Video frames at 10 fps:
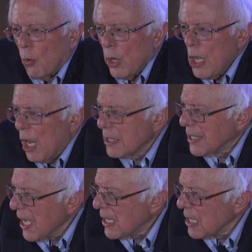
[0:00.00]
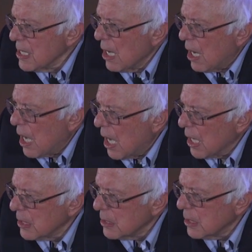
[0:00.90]
We are taking
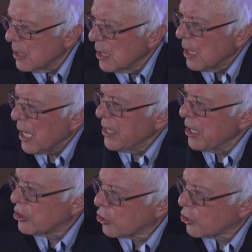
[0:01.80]
on an